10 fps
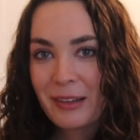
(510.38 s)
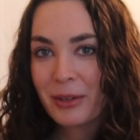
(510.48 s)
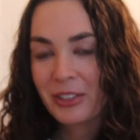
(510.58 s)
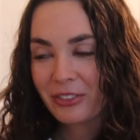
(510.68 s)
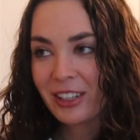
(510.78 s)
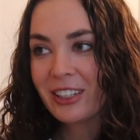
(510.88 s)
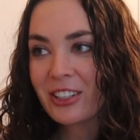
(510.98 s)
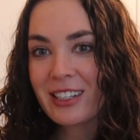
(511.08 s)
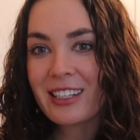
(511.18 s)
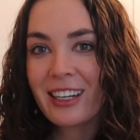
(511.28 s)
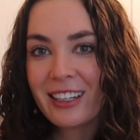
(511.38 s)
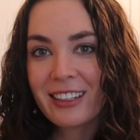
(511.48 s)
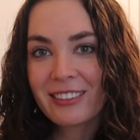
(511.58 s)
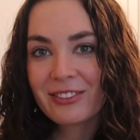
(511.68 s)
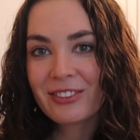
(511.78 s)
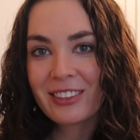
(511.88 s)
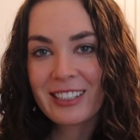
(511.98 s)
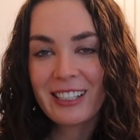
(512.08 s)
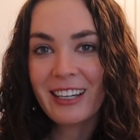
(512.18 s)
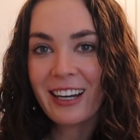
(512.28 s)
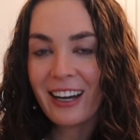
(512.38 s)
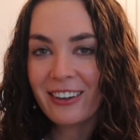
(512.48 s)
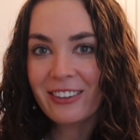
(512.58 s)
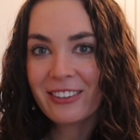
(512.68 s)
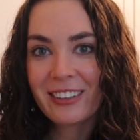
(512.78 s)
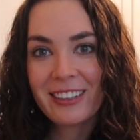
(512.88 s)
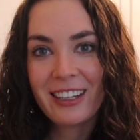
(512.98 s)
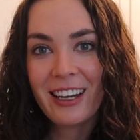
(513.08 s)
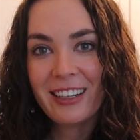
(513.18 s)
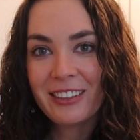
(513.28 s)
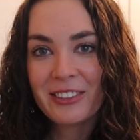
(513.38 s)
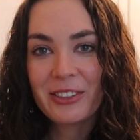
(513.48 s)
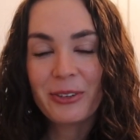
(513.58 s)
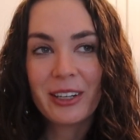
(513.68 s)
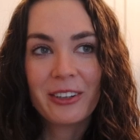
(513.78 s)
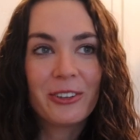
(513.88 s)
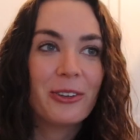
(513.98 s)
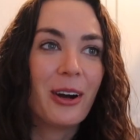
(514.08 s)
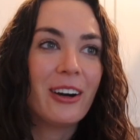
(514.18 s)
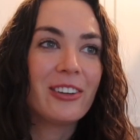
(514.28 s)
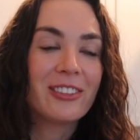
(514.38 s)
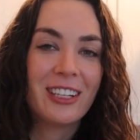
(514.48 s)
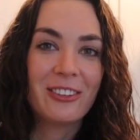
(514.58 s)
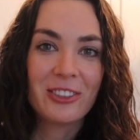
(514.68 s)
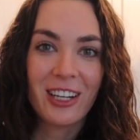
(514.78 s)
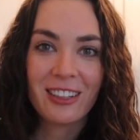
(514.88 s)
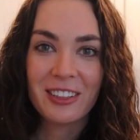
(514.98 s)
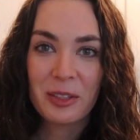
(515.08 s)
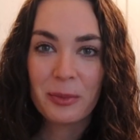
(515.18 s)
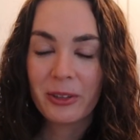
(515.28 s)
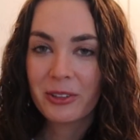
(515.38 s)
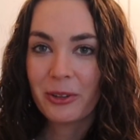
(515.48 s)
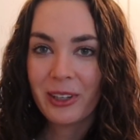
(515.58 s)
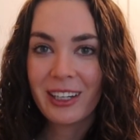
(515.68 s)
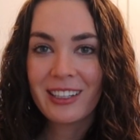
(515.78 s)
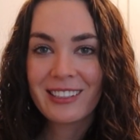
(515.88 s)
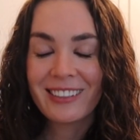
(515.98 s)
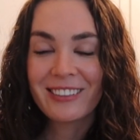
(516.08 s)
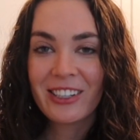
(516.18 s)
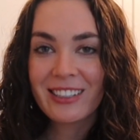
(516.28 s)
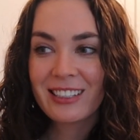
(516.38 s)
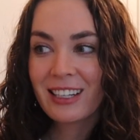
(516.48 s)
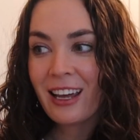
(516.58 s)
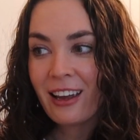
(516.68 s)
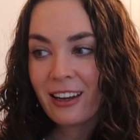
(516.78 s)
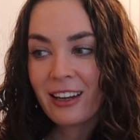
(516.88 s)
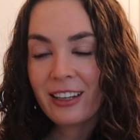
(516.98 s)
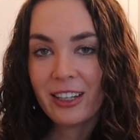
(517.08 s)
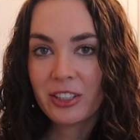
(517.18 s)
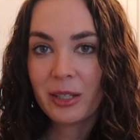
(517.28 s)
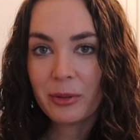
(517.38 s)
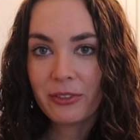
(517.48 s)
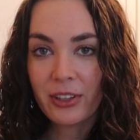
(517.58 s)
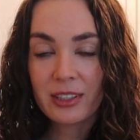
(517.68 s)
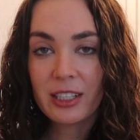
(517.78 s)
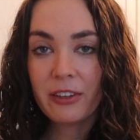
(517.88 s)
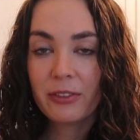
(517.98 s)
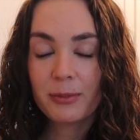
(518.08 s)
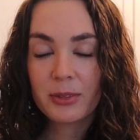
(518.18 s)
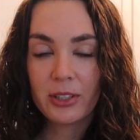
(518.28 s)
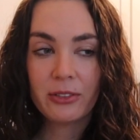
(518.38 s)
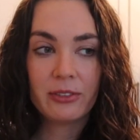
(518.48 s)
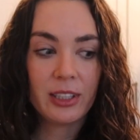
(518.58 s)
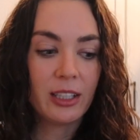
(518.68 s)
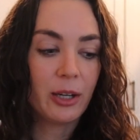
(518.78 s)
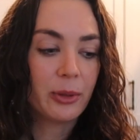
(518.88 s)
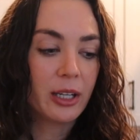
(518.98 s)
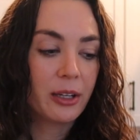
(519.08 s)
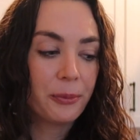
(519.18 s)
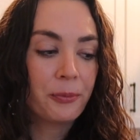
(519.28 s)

but it's really just like seeing how Katie's doing in her new house and how Jacqueline's bookstore is, and just catching up on fun stuff. So really not work.